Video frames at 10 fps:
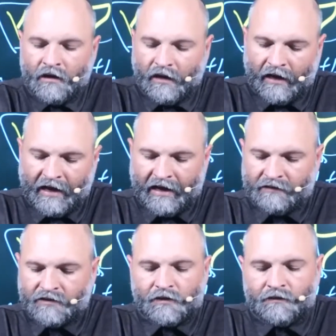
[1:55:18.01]
I
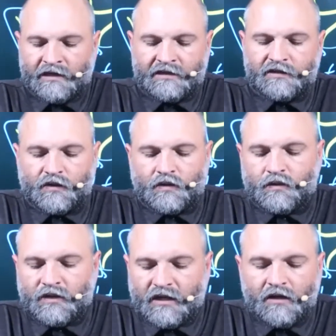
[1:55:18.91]
don't need
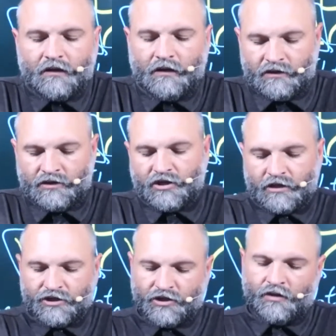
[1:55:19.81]
to hear
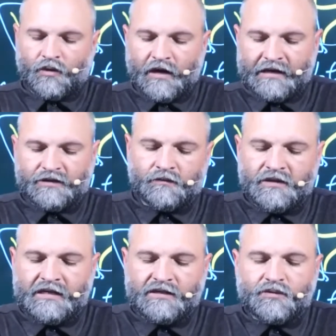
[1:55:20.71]
instruction, or I don't
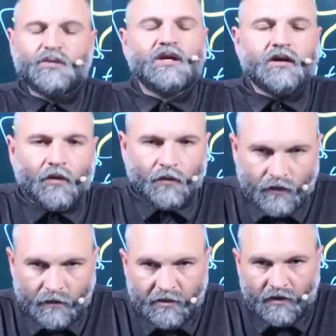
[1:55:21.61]
need to hear
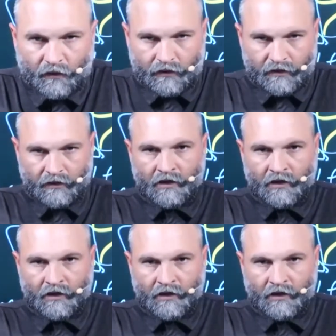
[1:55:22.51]
rebuke.